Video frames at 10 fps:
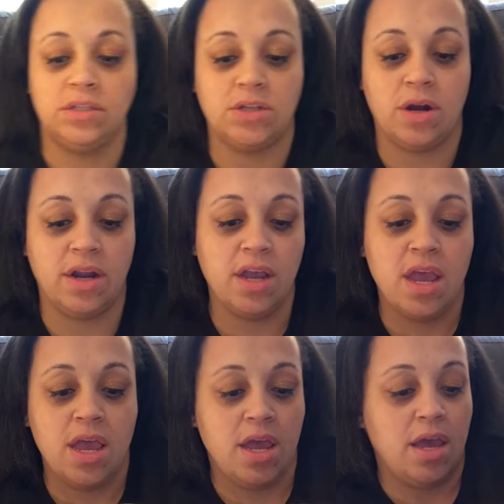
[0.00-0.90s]
there's
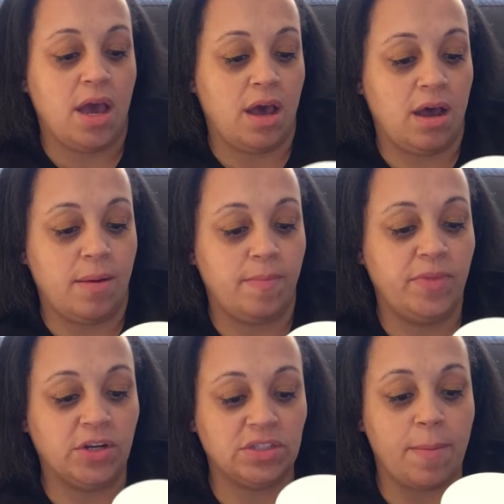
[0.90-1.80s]

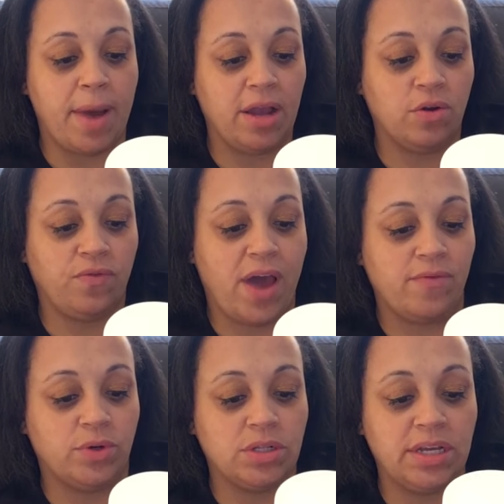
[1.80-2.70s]
a
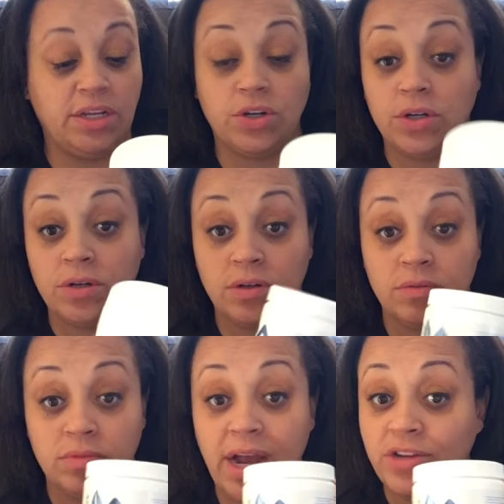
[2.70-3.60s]
microfiber cleaner
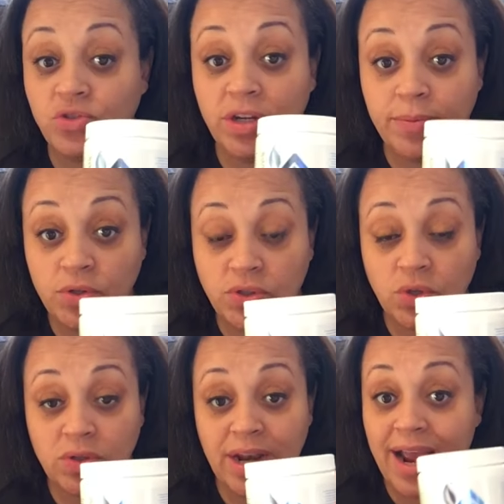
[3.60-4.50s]
laundry
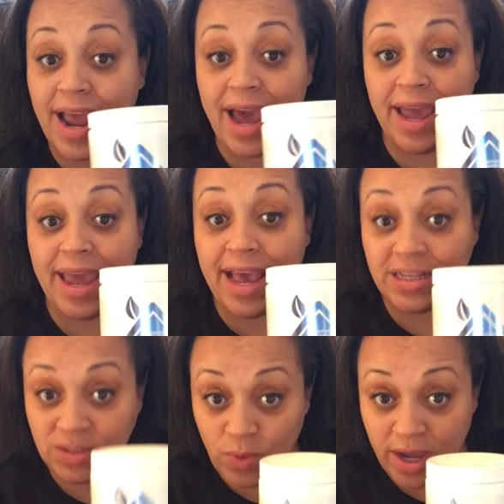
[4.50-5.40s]
booster that I got
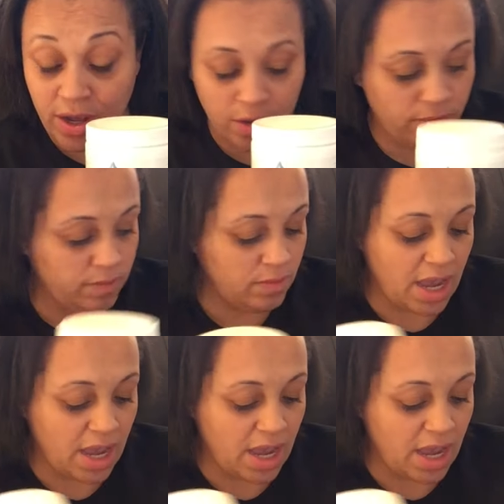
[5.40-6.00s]
as well.